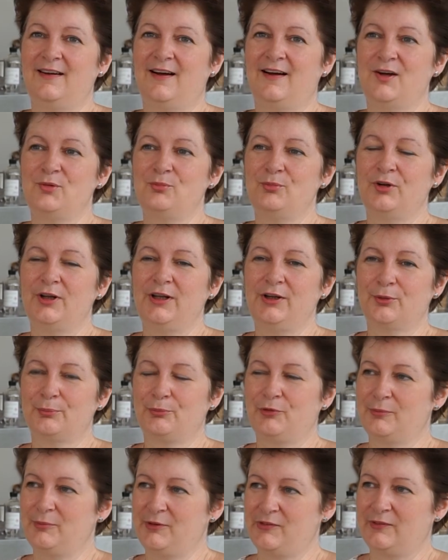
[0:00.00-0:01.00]
I'm really
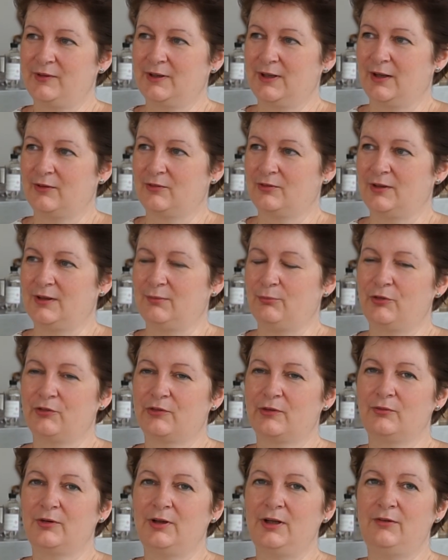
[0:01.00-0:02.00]
optimistic actually, because
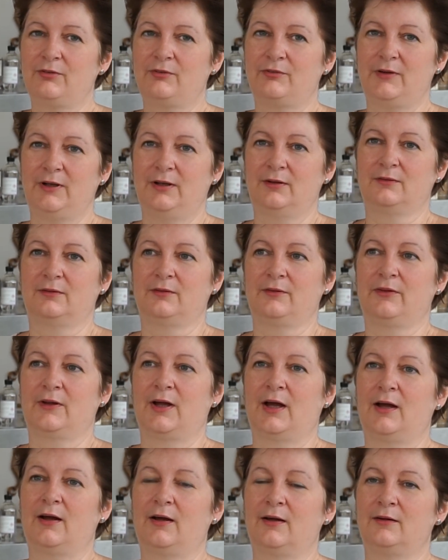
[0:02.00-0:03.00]
I really feel
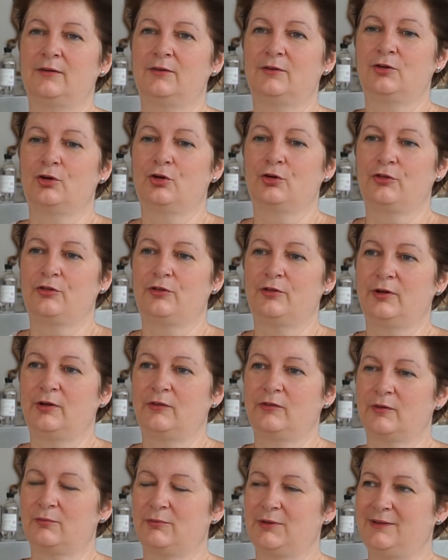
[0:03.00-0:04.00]
that God's doing
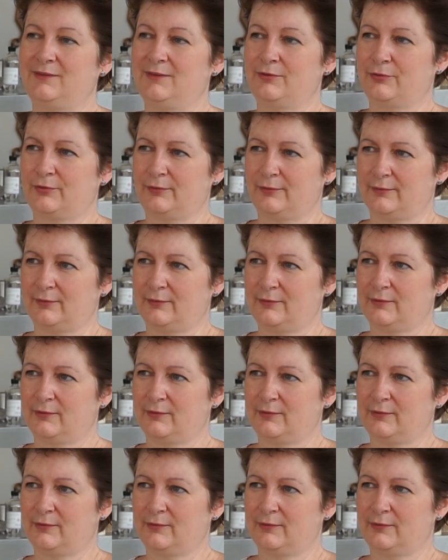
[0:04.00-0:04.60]
something different.